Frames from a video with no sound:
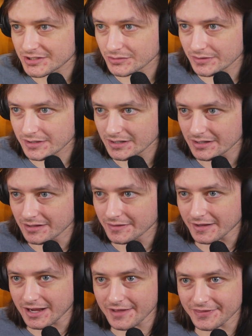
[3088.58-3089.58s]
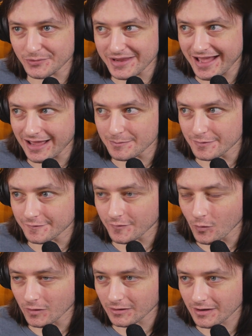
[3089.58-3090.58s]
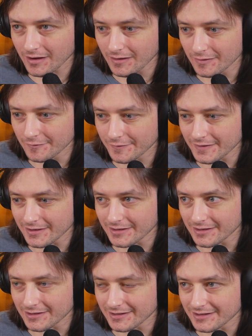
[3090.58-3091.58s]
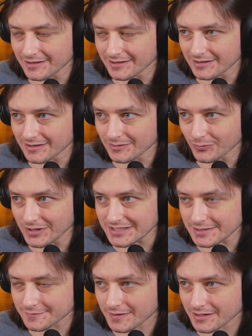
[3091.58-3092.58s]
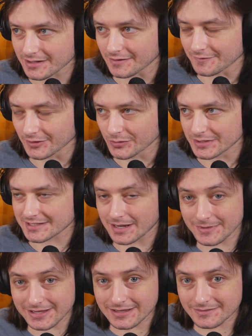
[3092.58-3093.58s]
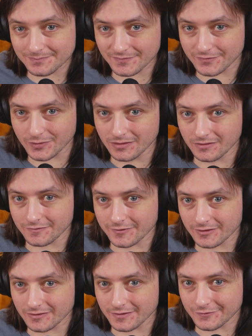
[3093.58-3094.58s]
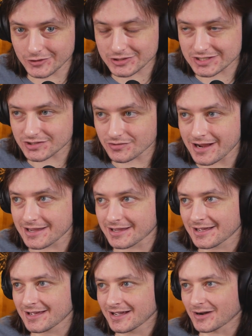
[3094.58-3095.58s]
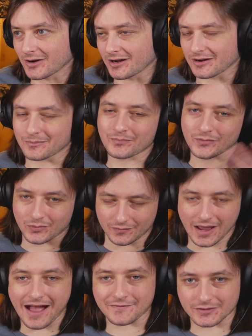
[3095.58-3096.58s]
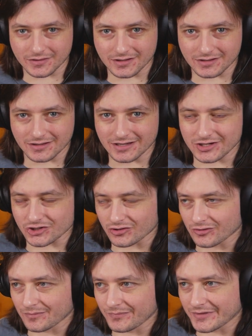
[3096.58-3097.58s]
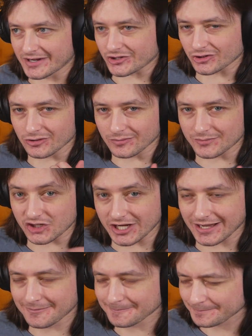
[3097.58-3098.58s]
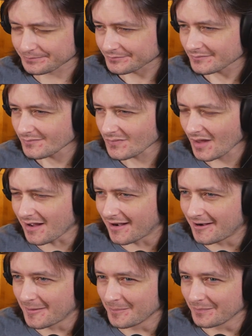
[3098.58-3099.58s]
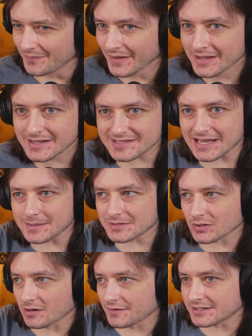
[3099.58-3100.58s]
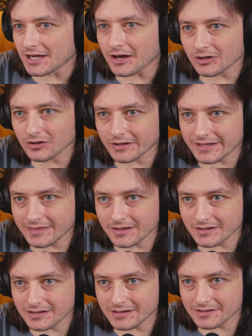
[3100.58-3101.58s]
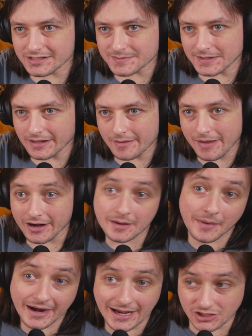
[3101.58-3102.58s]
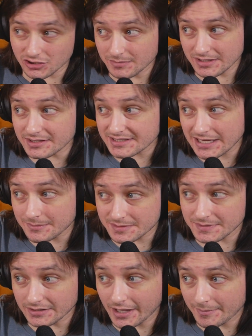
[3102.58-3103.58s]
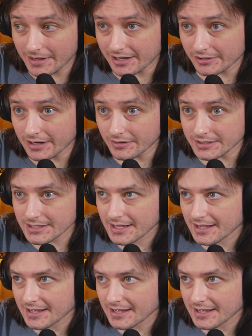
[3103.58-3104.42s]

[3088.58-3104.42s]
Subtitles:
to the cut that we had before of of Lewis coming in for the first strike, after the initial cheating. Same sort of a tunnel in the speed line back. It might actually be the same speed line background.